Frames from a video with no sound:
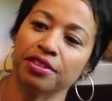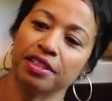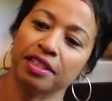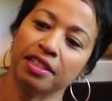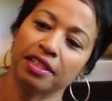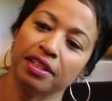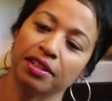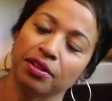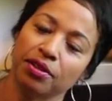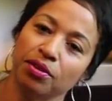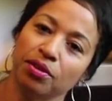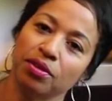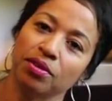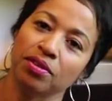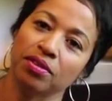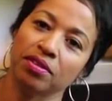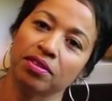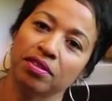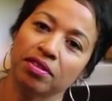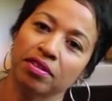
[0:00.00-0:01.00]
detail
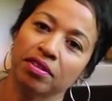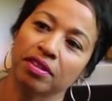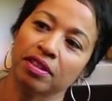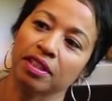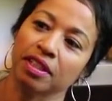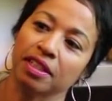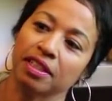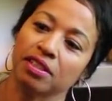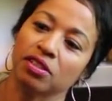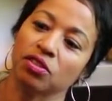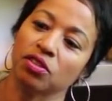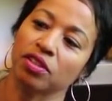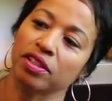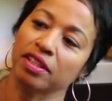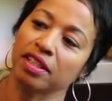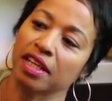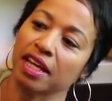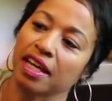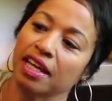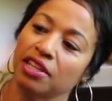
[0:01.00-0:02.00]
that's
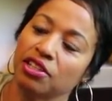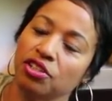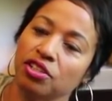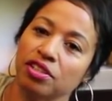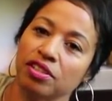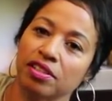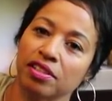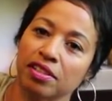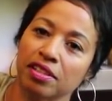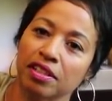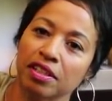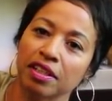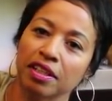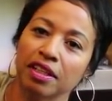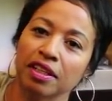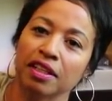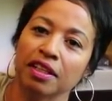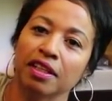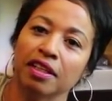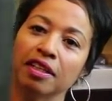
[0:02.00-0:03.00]
on the edges.
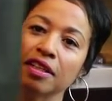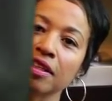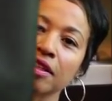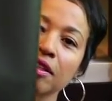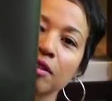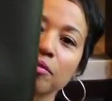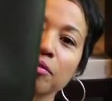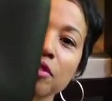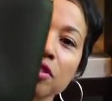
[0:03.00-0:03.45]
I'm